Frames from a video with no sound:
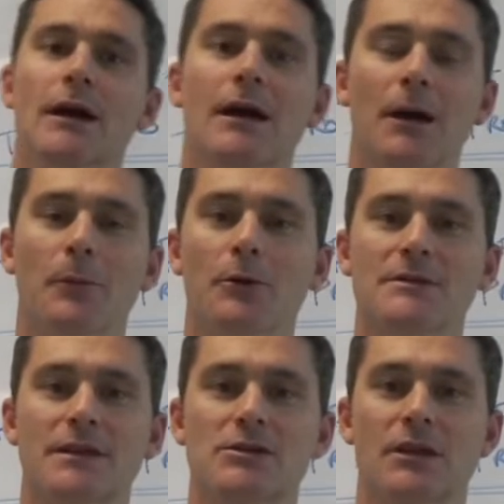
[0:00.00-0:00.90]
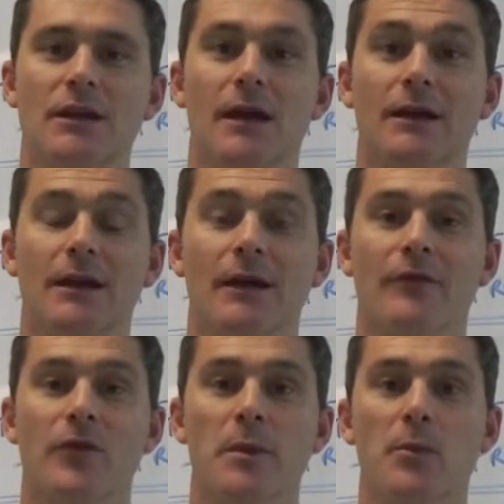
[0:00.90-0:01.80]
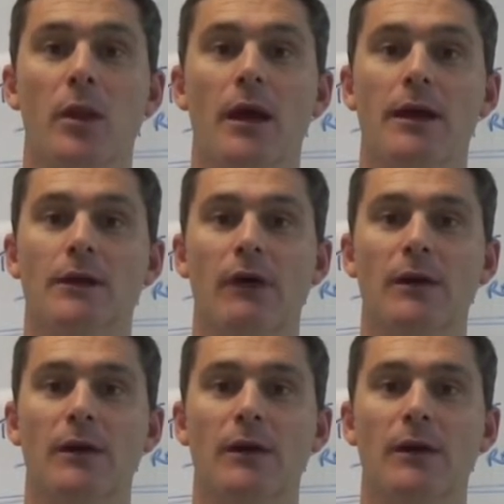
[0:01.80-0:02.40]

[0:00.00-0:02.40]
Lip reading: I was actually lucky enough to be playing